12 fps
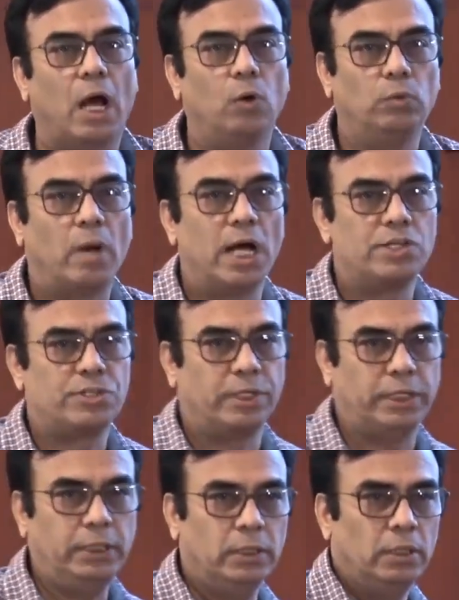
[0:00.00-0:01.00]
down
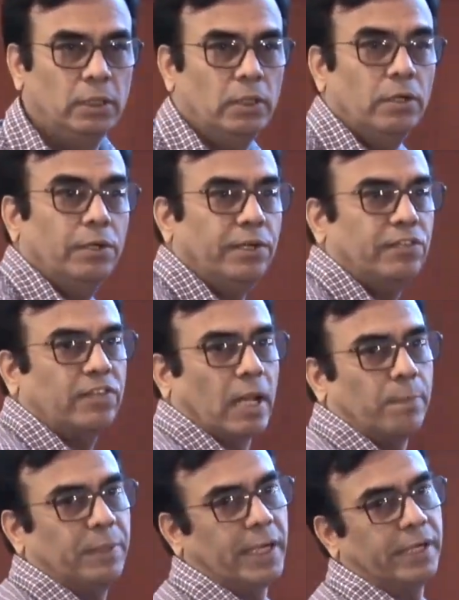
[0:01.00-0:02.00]
marginally. Risk
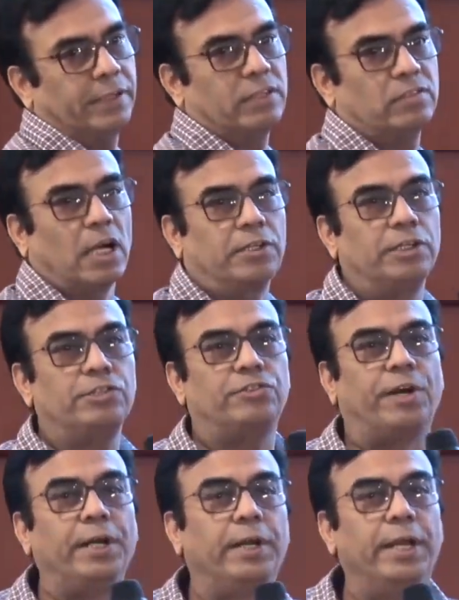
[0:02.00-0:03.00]
appetite had started
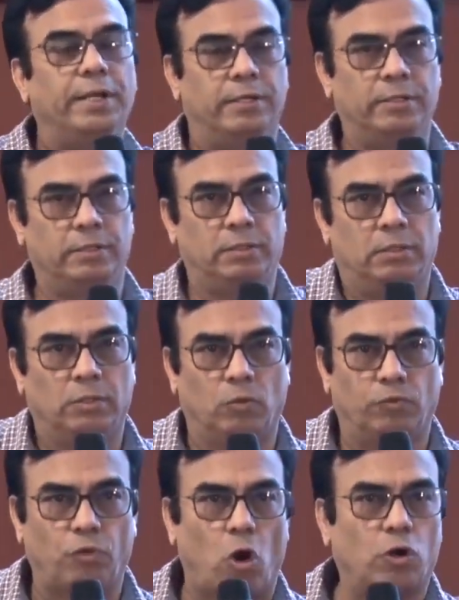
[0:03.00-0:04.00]
shrinking of
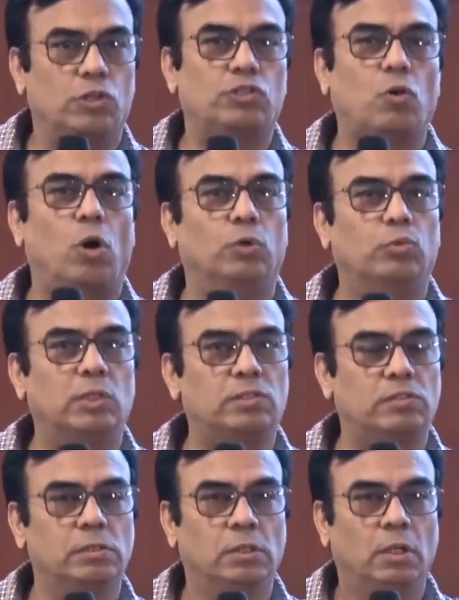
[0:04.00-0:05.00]
August
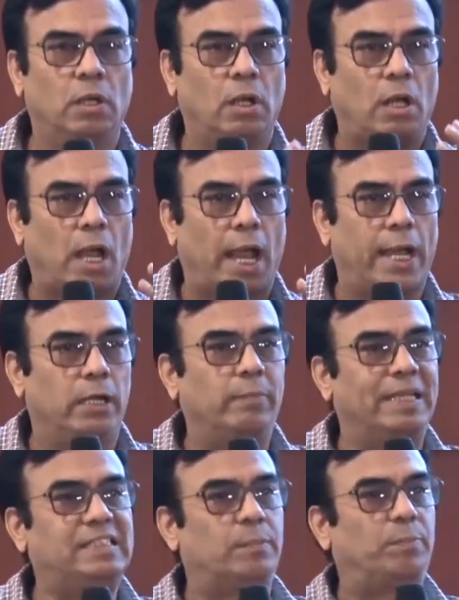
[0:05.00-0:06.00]
onwards. And
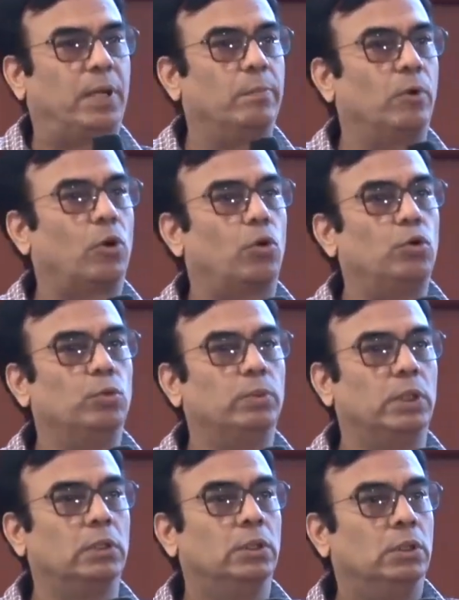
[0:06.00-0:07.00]
by September,
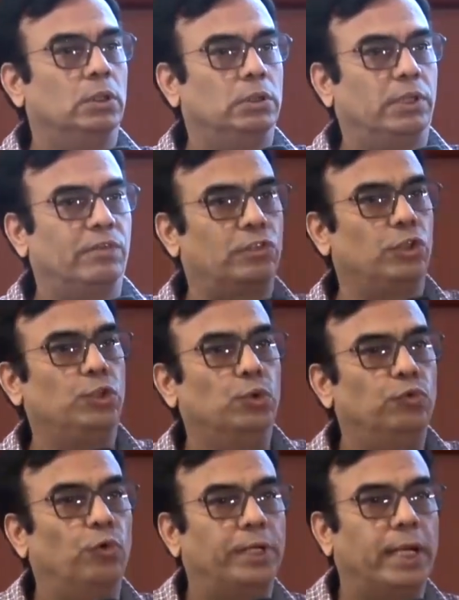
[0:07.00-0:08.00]
October, there was a
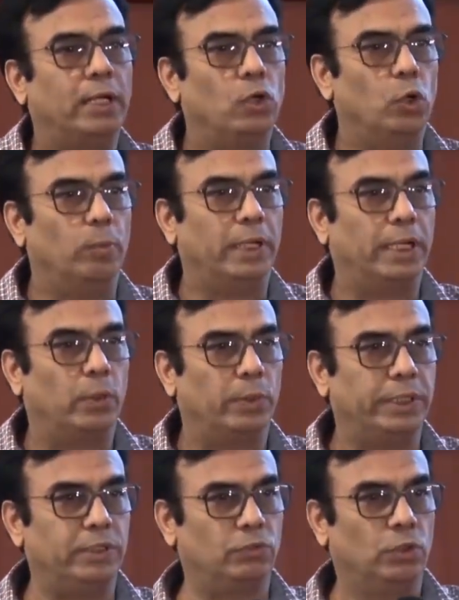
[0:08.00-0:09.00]
euphoria in global
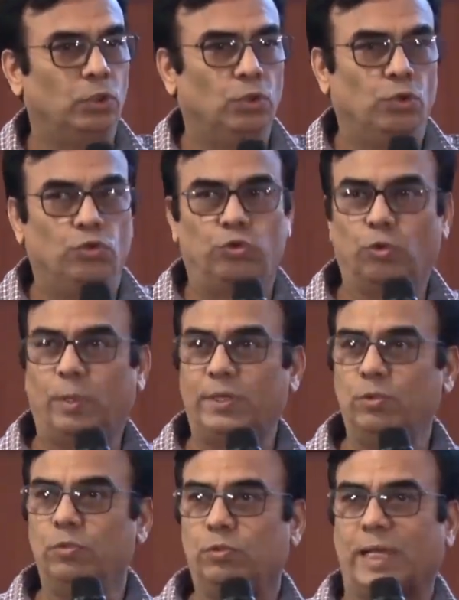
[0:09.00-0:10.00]
equities. So when
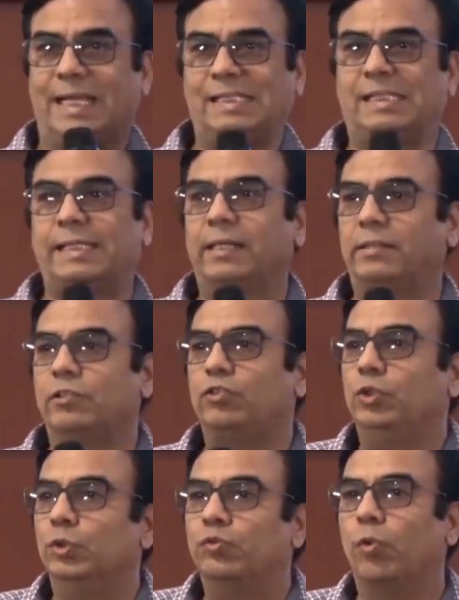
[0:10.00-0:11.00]
you dissect this
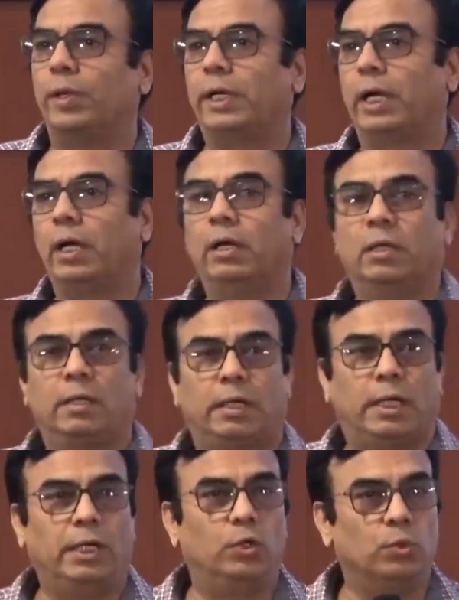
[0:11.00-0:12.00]
euphoria
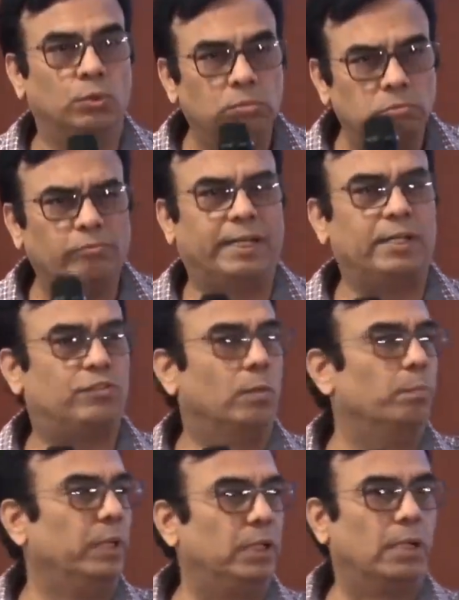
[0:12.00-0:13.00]
into very
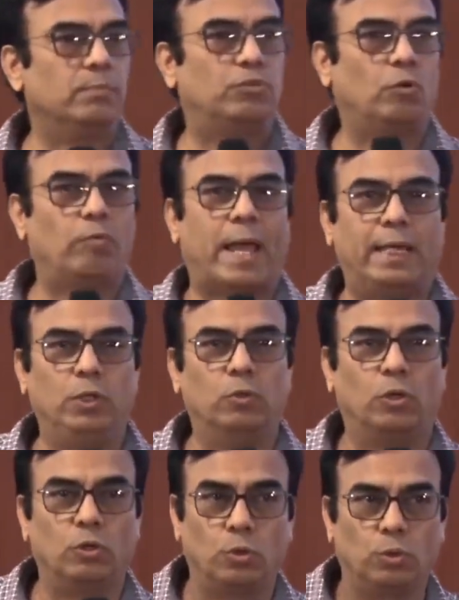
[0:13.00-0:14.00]
simple terms of value
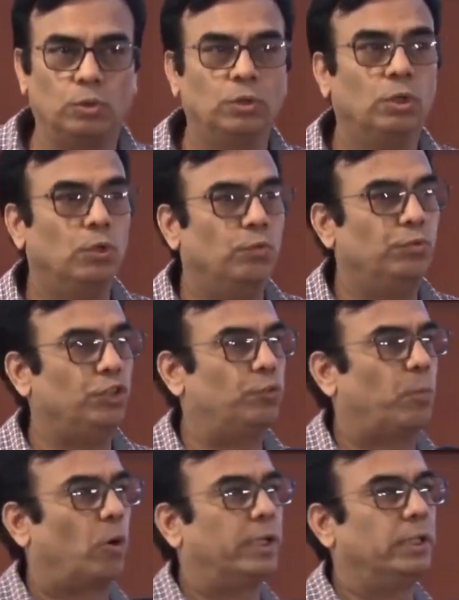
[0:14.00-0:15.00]
or growth, we
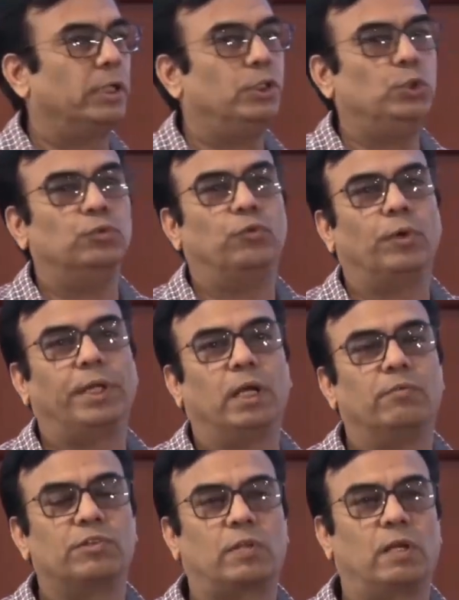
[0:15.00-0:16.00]
spotted that euphoria
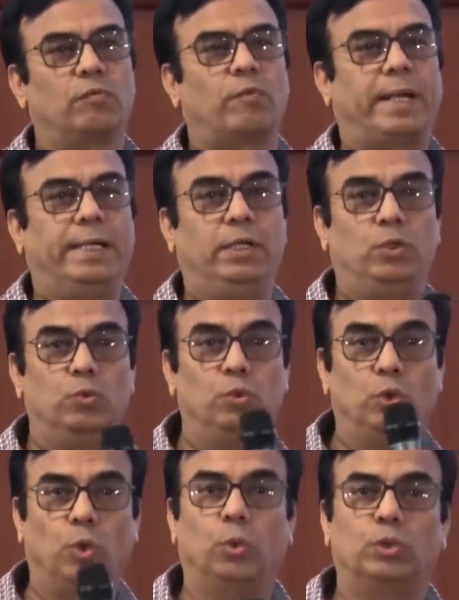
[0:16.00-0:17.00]
was confined to
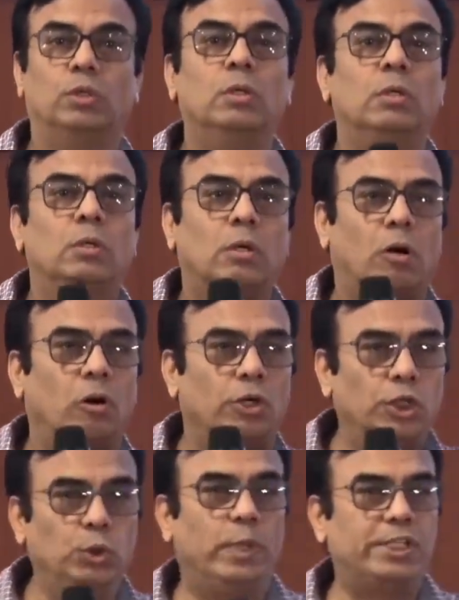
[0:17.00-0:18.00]
growth or
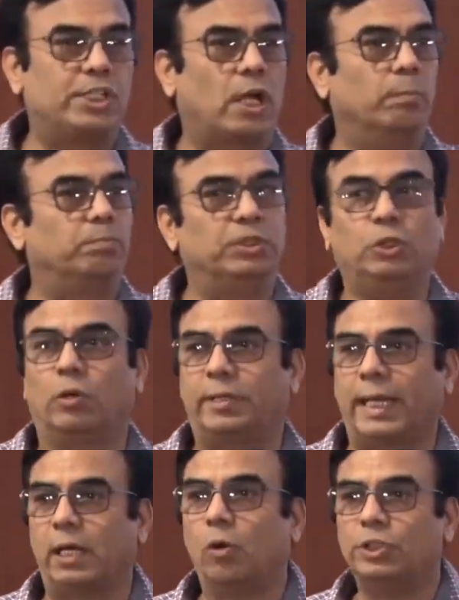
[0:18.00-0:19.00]
new age company or
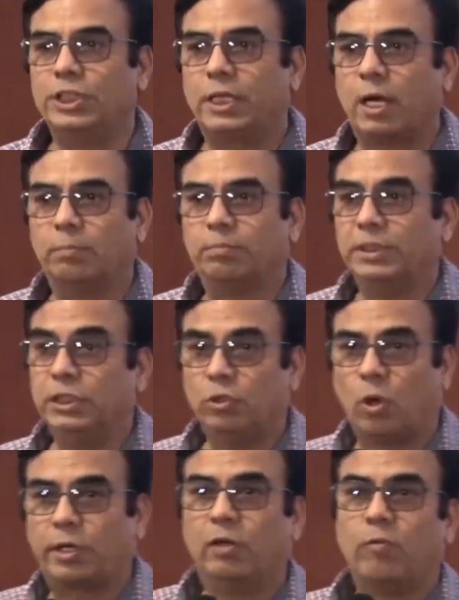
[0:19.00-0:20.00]
technology company,
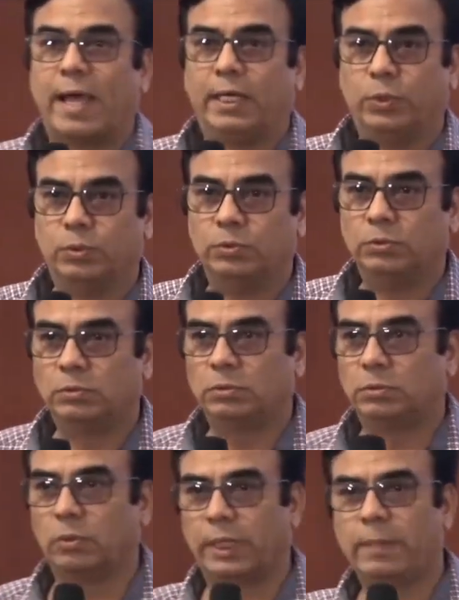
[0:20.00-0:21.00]
not in value,
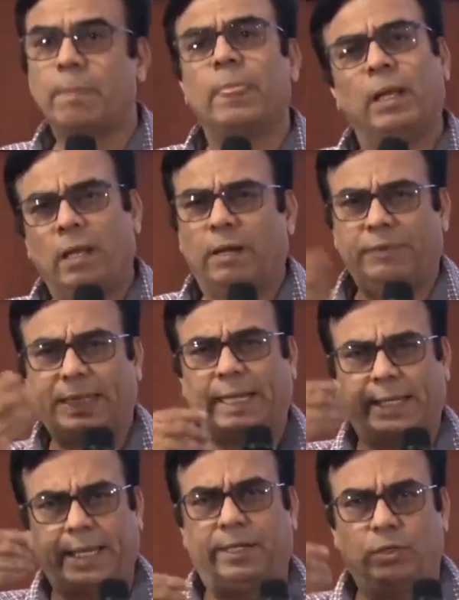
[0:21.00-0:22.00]
okay? We
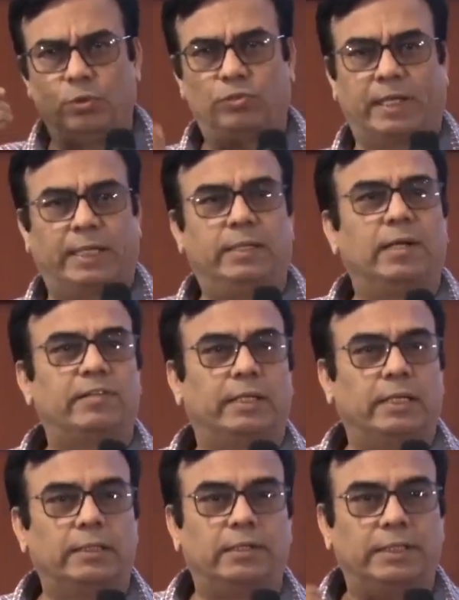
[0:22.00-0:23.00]
can get into sectors
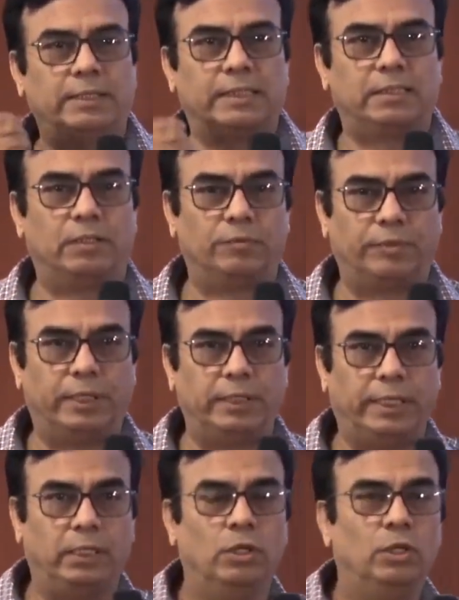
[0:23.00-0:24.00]
and other things, that's a different
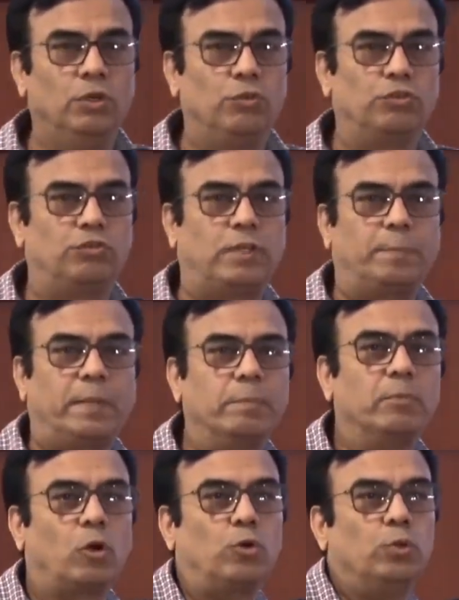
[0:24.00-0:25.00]
thing. So
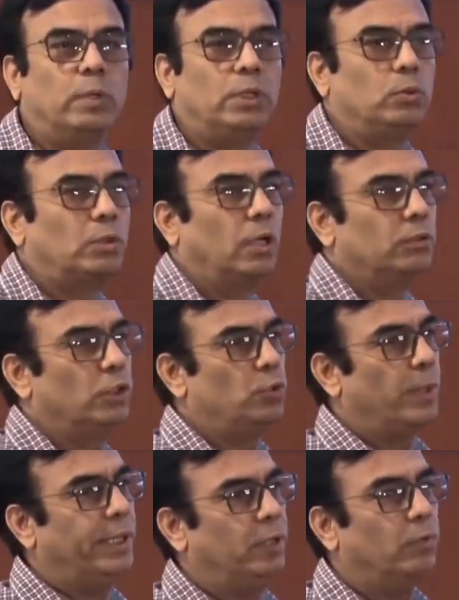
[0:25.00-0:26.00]
September, October
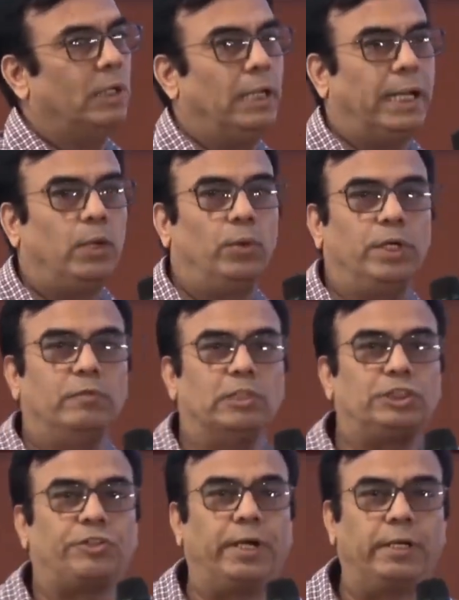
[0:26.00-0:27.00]
2021, liquidity was
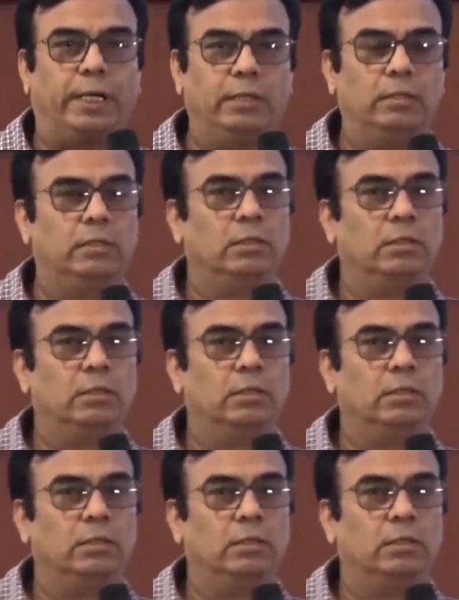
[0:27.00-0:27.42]
shrinking,